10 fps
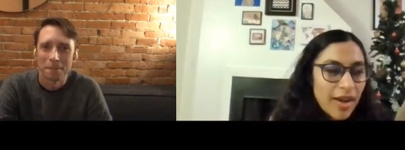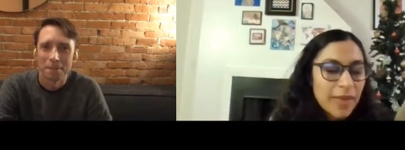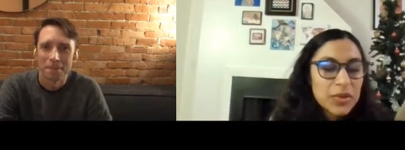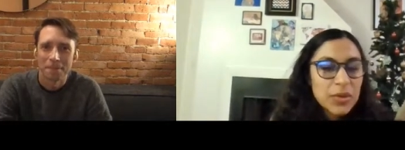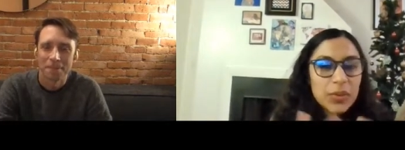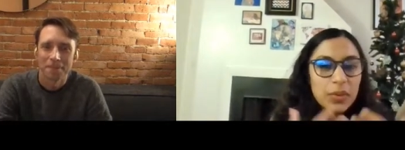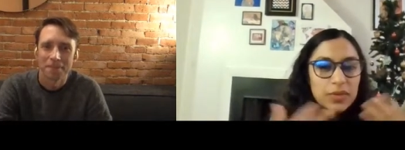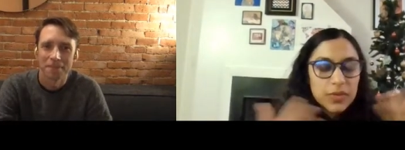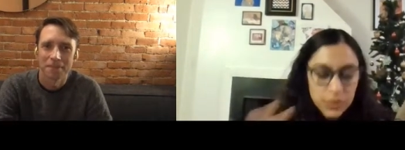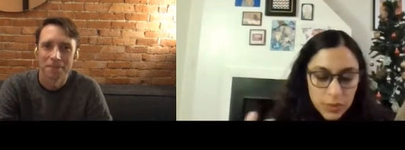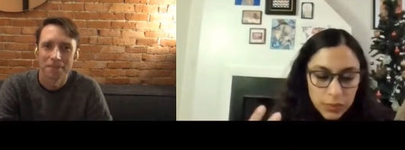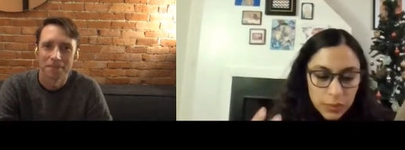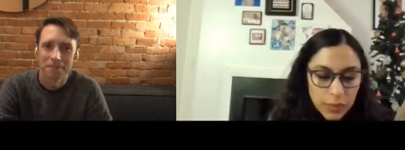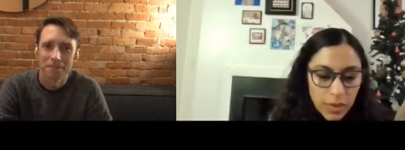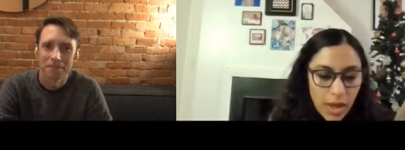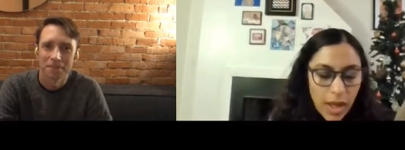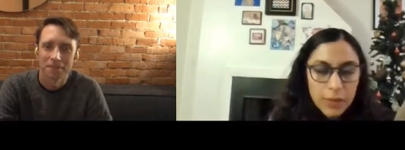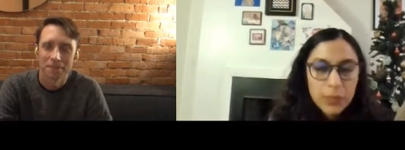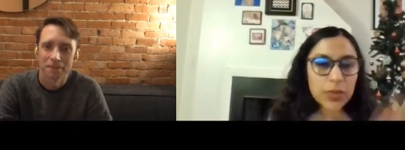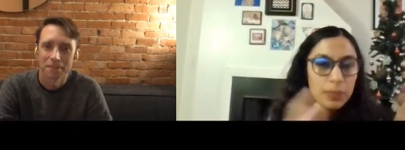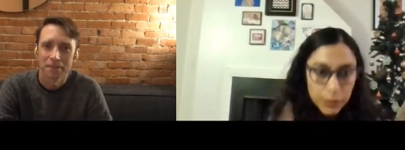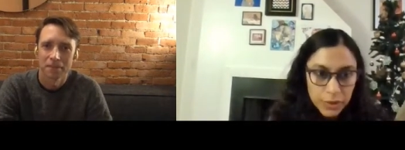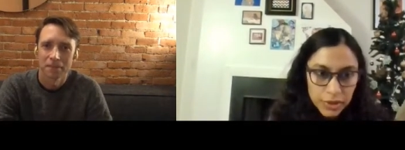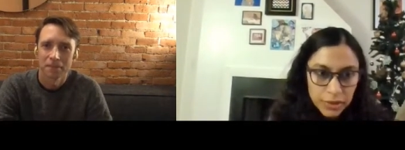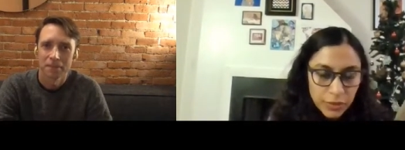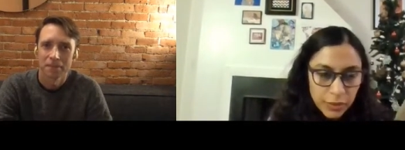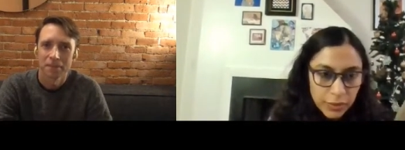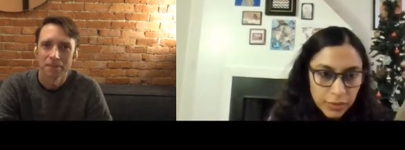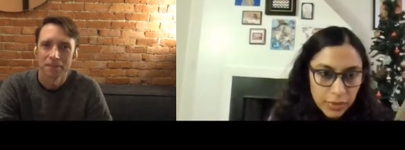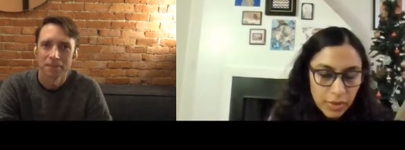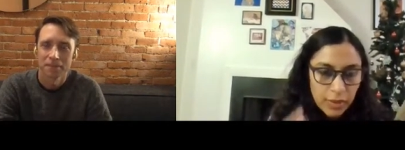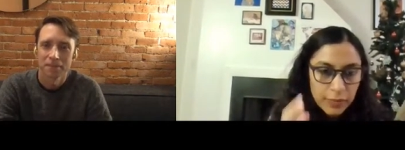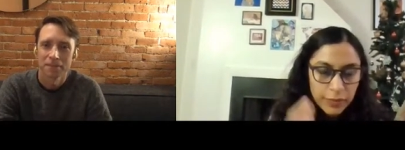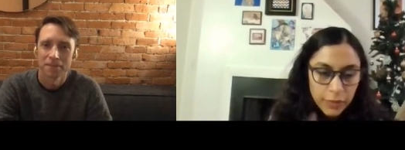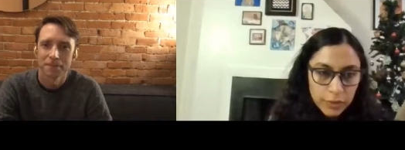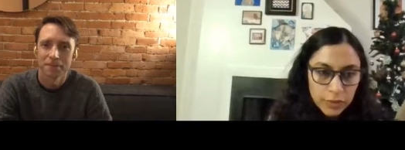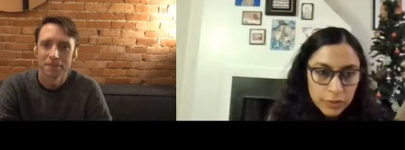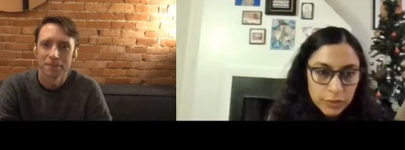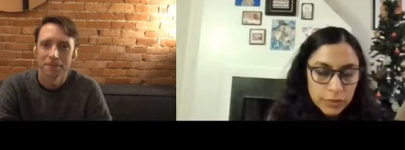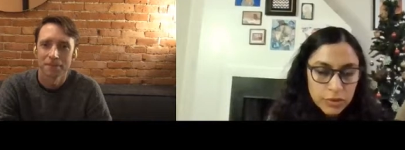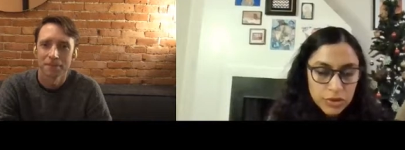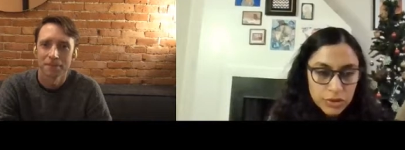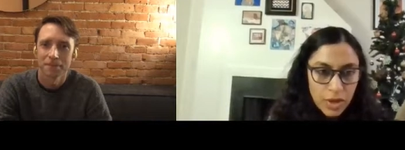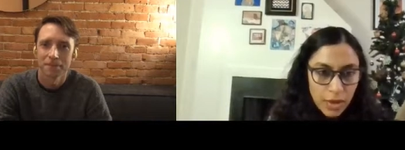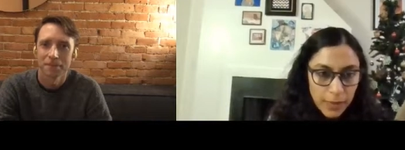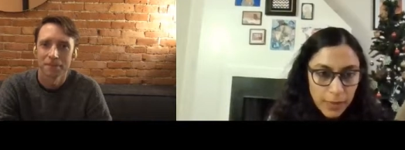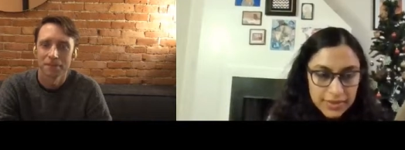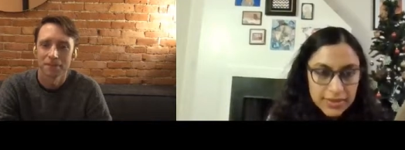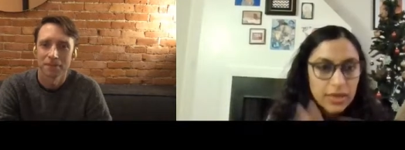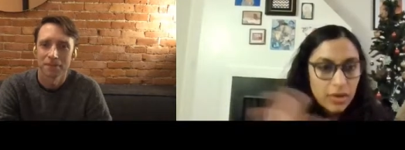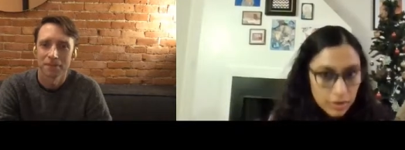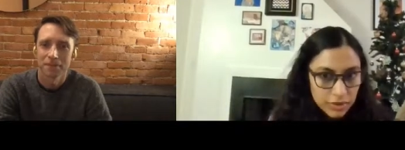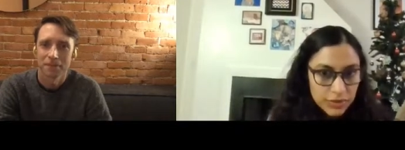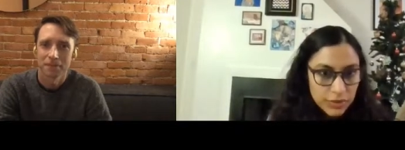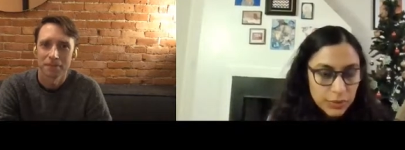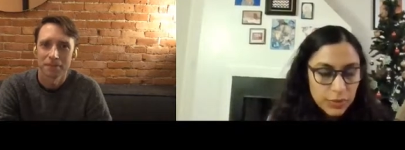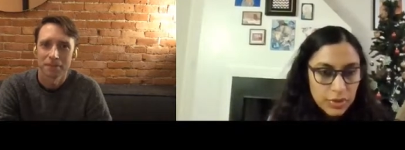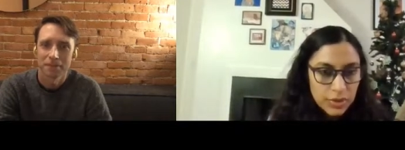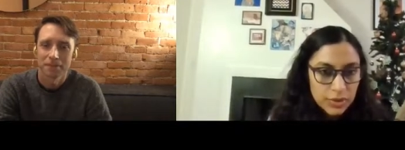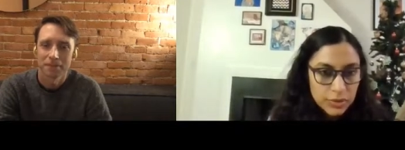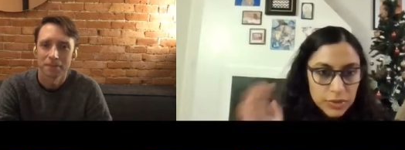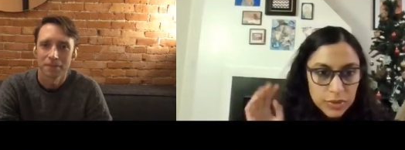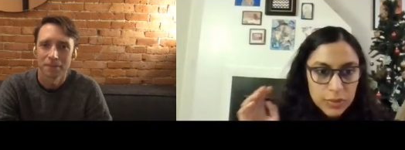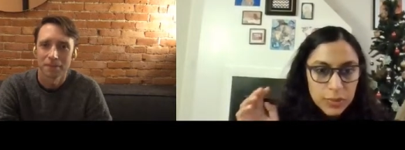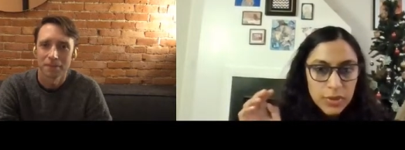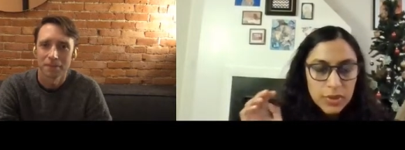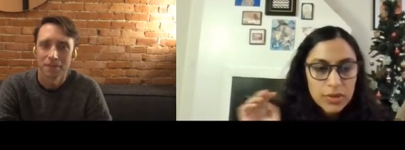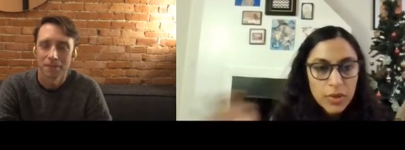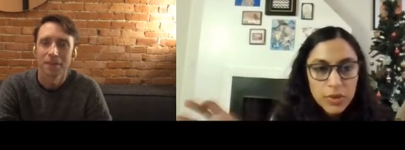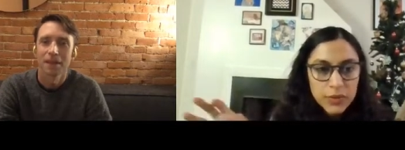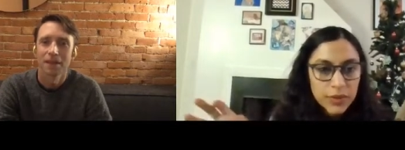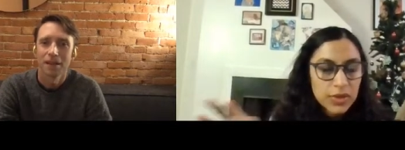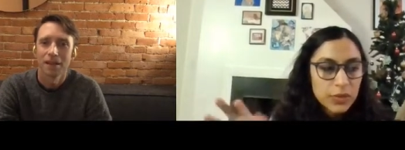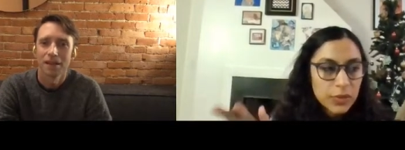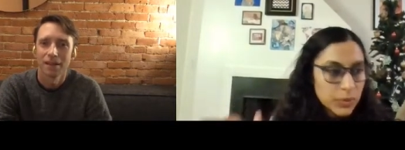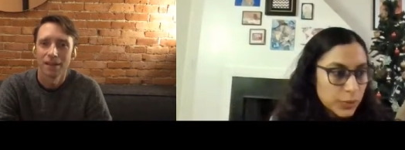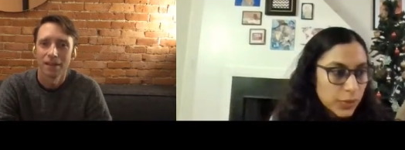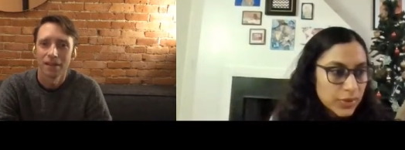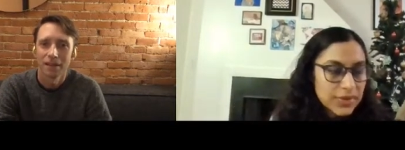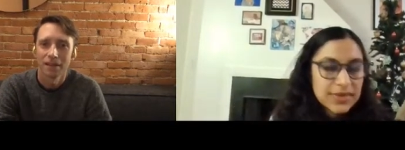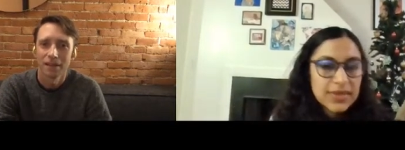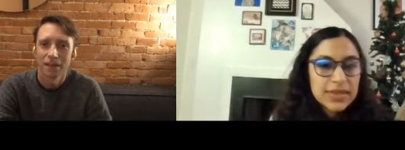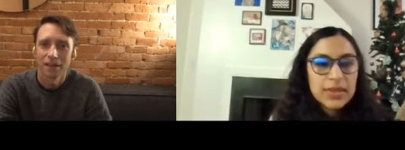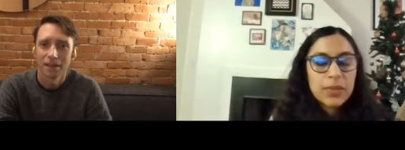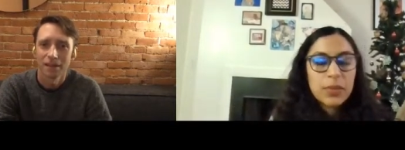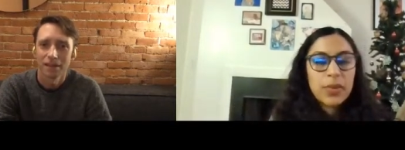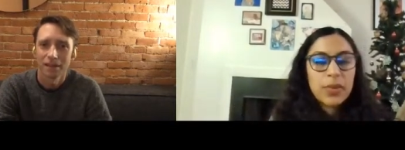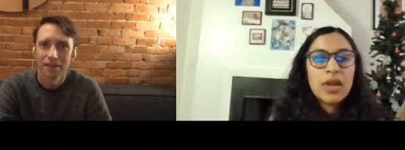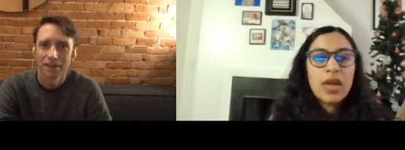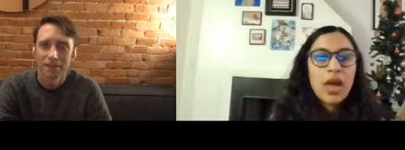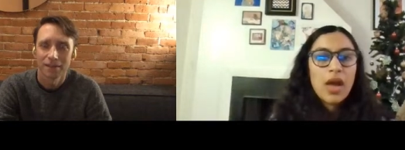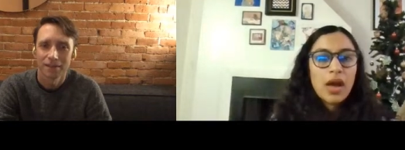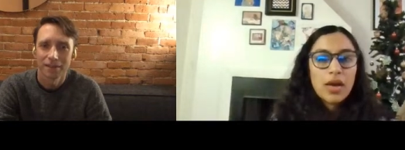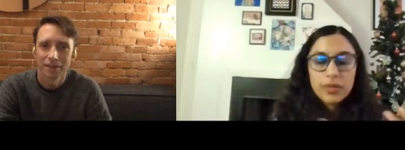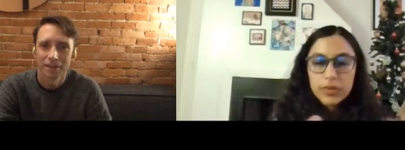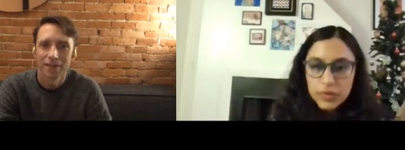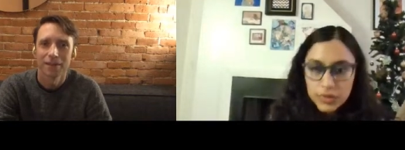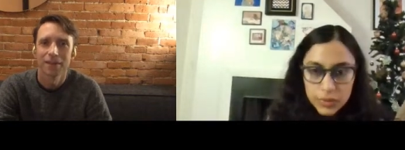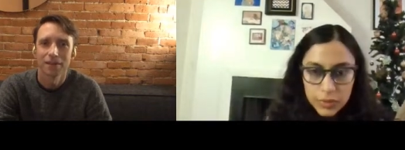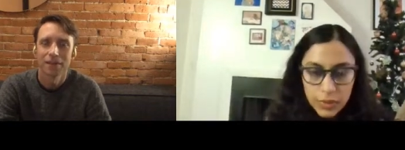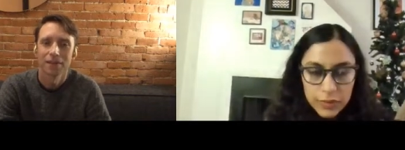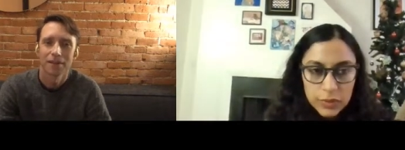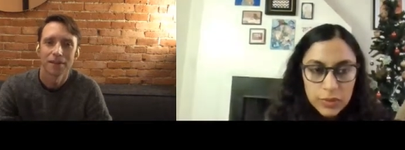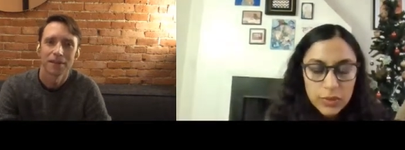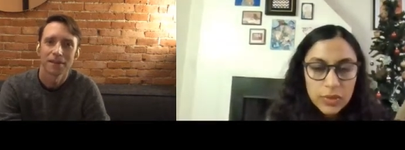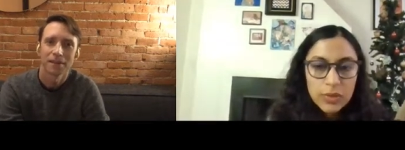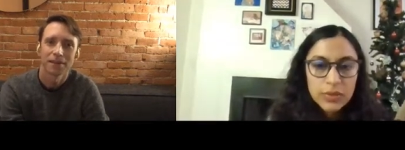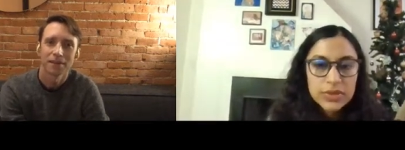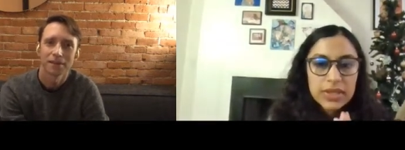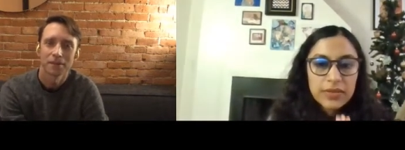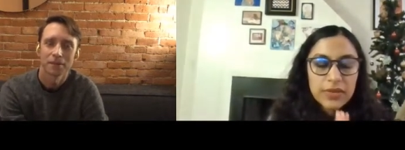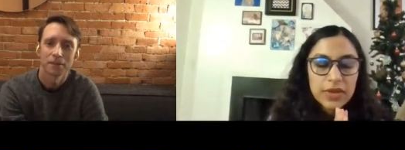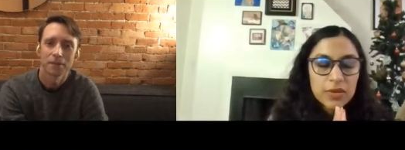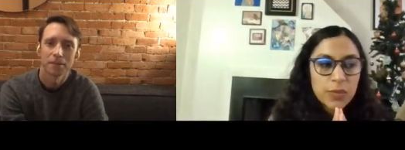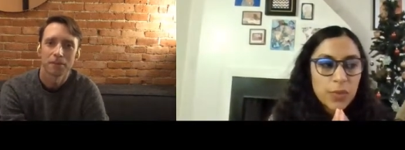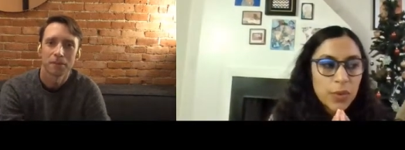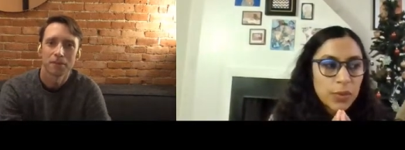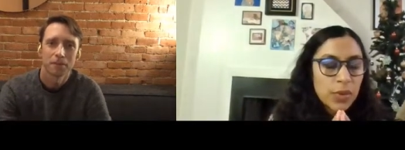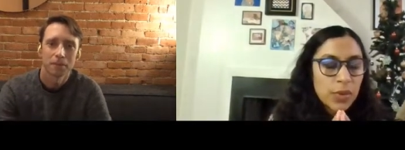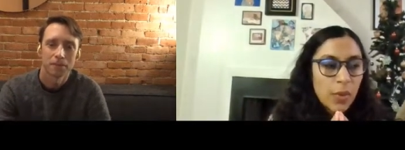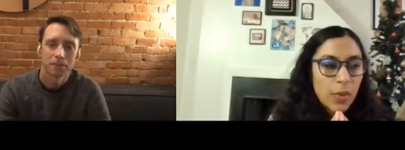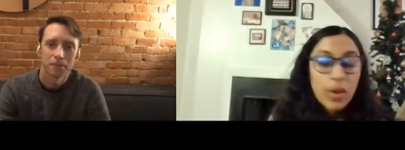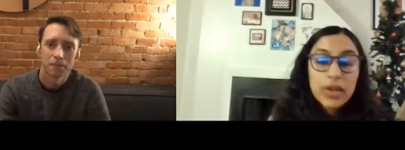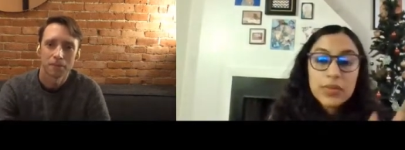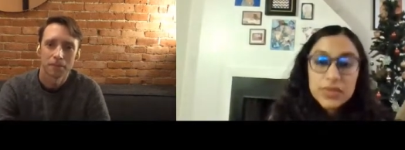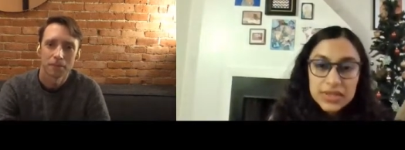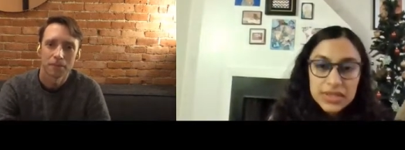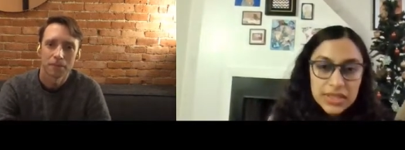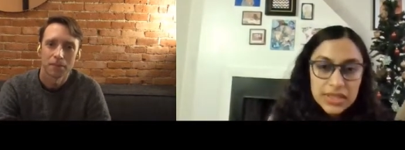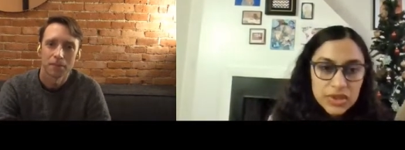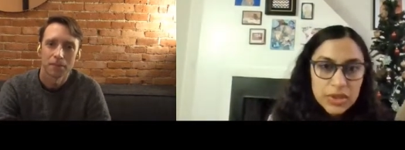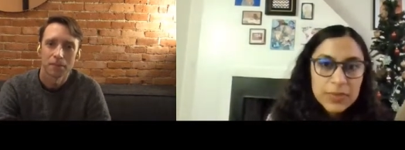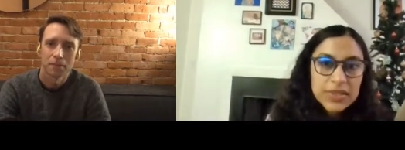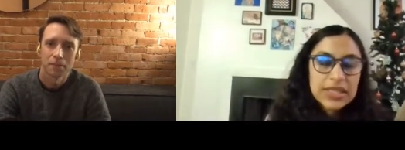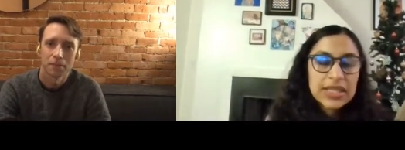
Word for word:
Speaker 1: Um, you know, so I will put your um, photo um, essay onto the YouTube notes for anyone who wants to see it. But uh, for those who, of you who don't know, David wrote, while he was in Egypt,